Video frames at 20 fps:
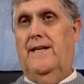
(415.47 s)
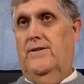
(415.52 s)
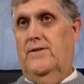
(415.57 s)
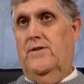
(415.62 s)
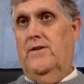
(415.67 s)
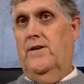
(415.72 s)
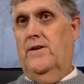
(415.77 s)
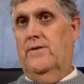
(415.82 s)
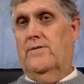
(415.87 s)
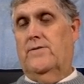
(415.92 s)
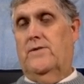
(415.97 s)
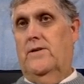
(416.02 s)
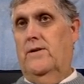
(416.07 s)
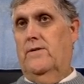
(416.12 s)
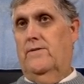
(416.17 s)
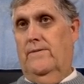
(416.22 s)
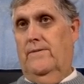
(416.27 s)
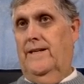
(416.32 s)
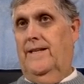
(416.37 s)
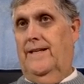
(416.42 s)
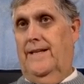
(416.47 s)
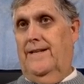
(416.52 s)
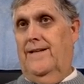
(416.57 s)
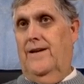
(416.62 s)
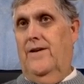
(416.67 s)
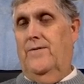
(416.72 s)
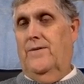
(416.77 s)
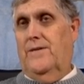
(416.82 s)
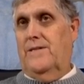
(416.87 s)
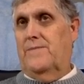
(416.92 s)
engineers don't really
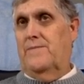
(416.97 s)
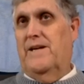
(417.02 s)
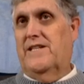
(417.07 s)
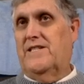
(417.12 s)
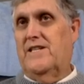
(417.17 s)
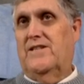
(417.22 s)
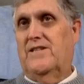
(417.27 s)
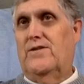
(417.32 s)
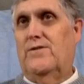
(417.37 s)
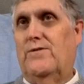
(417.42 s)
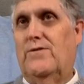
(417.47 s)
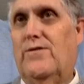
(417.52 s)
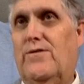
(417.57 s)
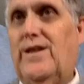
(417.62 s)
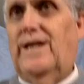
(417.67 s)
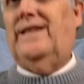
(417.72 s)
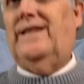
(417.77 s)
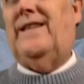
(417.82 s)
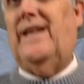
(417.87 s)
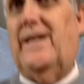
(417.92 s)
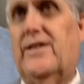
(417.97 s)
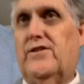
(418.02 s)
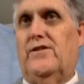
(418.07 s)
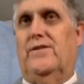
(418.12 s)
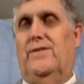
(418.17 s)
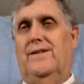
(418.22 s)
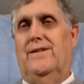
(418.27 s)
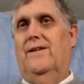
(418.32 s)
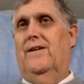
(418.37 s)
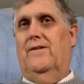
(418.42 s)
know as much as you think they
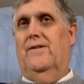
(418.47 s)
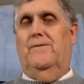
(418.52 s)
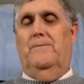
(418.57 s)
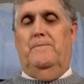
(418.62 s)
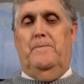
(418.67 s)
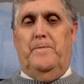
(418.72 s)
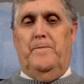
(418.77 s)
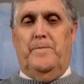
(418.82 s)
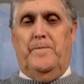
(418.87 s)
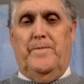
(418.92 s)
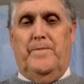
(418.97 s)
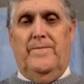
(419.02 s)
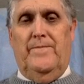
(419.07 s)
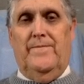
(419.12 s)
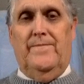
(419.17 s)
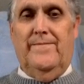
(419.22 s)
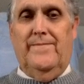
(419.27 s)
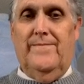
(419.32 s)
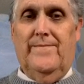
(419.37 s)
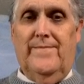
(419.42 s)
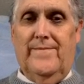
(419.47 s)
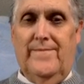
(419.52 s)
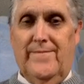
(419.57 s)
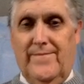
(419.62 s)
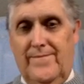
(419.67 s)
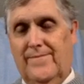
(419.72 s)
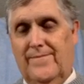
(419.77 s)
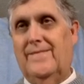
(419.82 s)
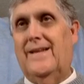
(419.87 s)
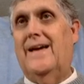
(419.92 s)
should know.
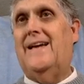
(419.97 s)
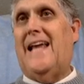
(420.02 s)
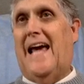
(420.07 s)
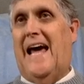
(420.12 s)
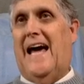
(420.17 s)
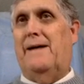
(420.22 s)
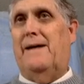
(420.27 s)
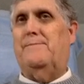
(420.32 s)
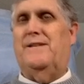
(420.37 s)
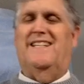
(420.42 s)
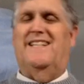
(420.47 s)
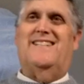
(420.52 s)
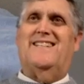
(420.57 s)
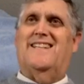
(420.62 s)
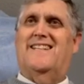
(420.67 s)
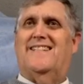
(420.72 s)
It happens.